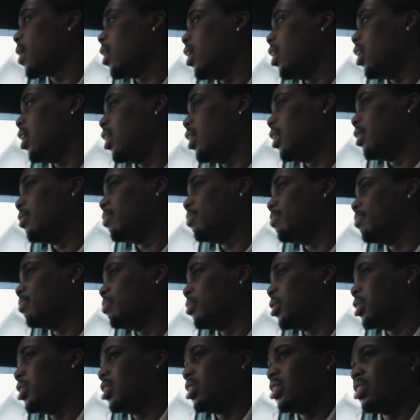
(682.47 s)

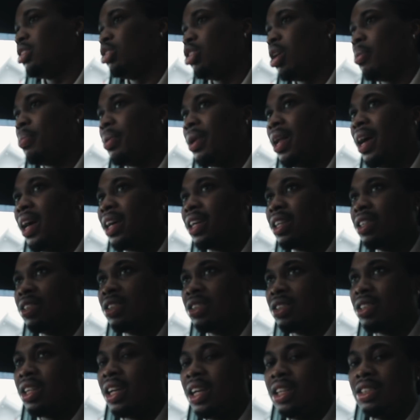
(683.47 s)
But just drop a like and
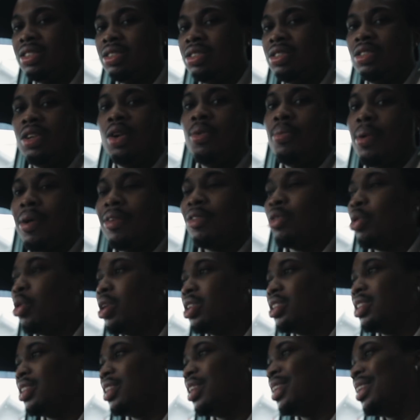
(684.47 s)
just like don't bother
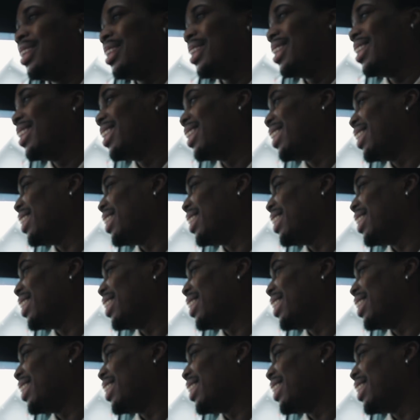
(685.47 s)
watching it.